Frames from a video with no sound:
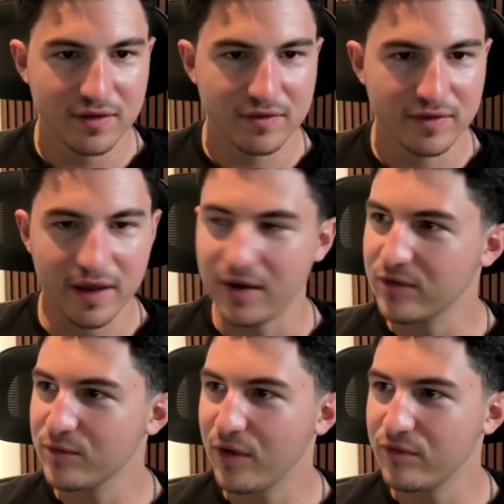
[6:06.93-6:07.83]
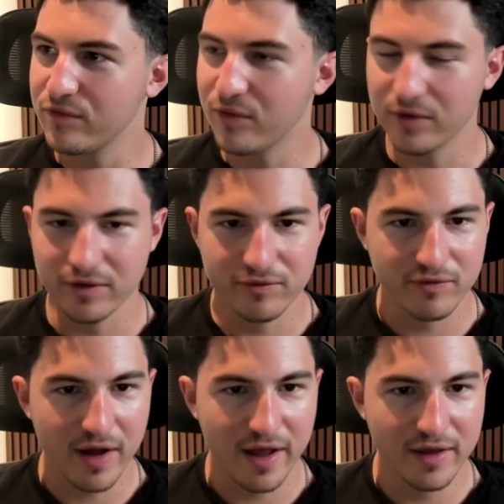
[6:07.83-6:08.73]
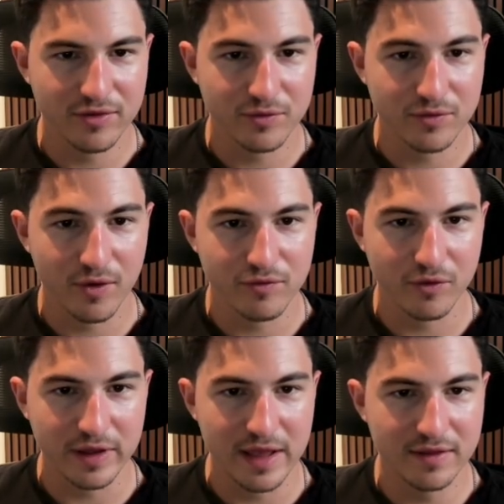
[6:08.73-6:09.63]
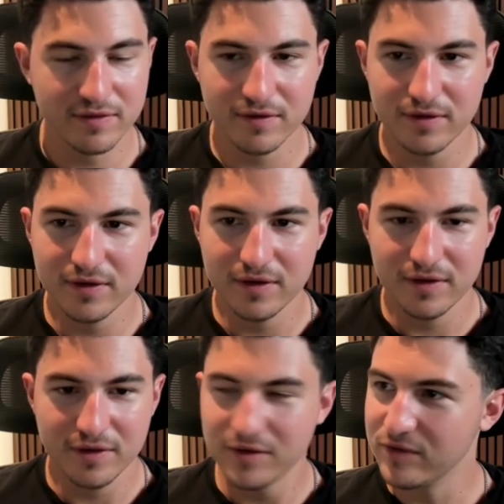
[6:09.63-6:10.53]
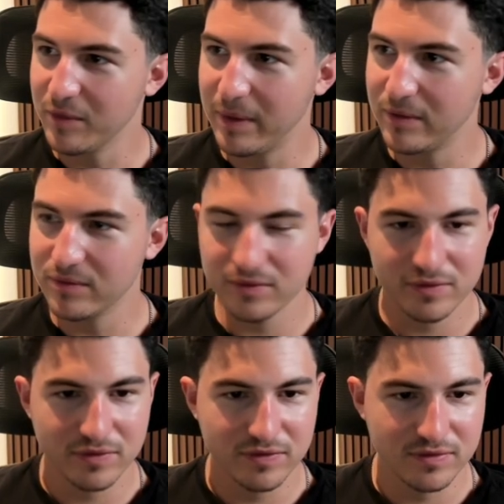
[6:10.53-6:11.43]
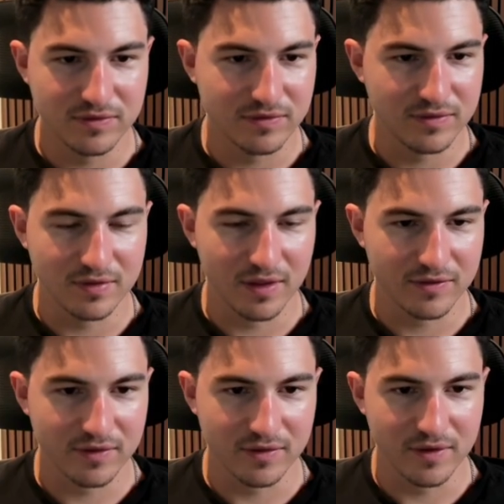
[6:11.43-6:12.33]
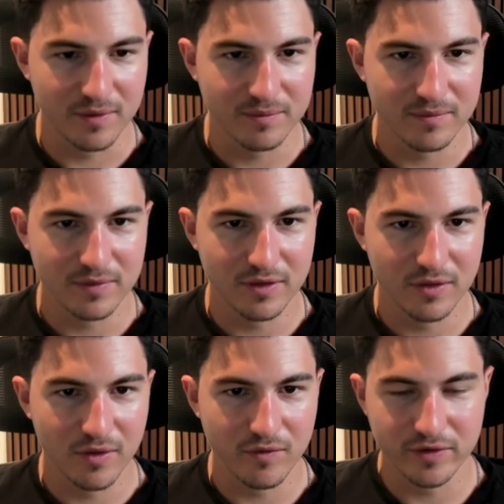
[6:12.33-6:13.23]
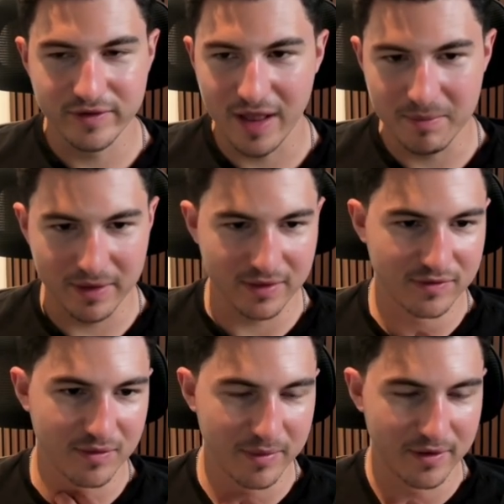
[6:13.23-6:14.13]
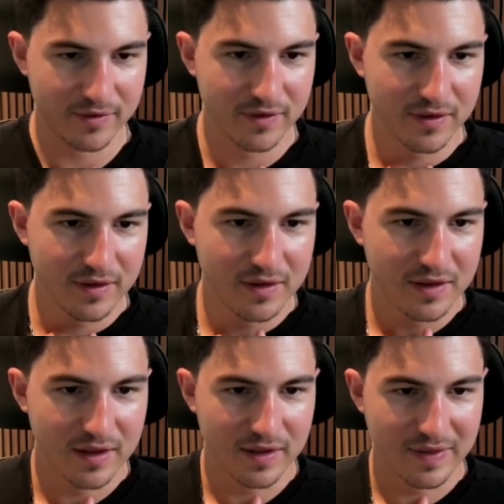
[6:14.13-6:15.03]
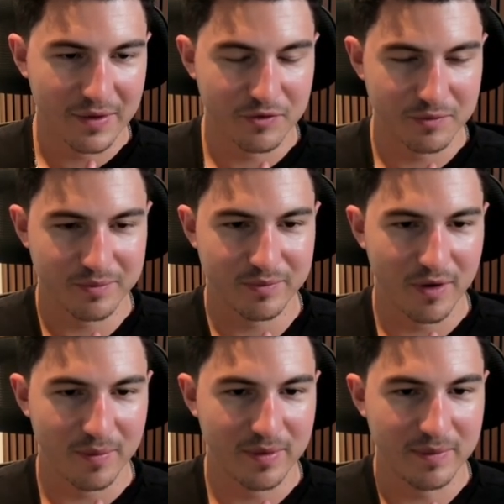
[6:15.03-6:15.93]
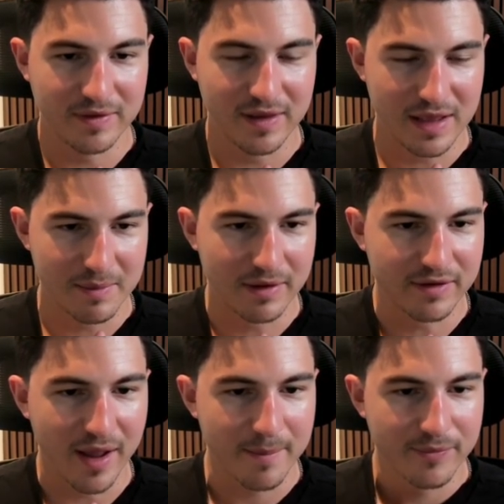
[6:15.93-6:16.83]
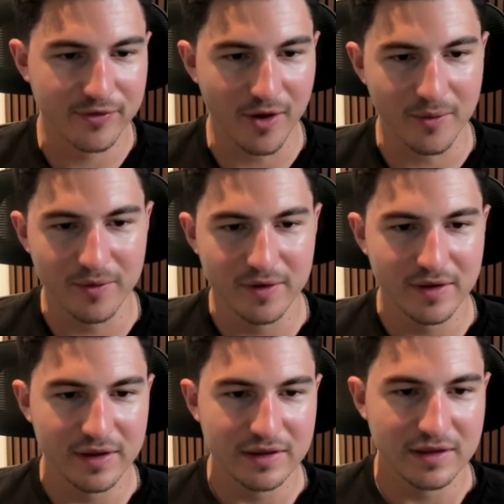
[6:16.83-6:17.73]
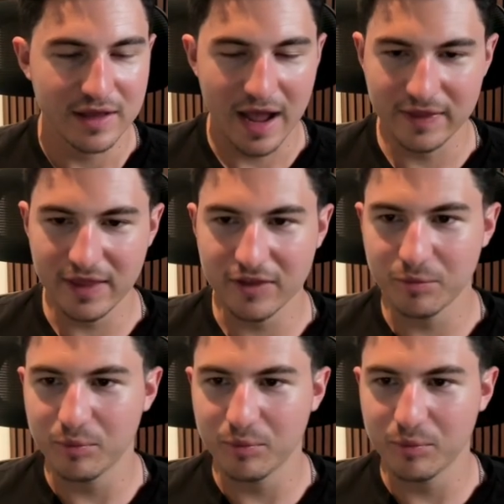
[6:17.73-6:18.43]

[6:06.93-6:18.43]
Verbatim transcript: It's now 1245, 1248. So about less than you know a little over 10 minutes to build and that was probably me taking my time so i think that's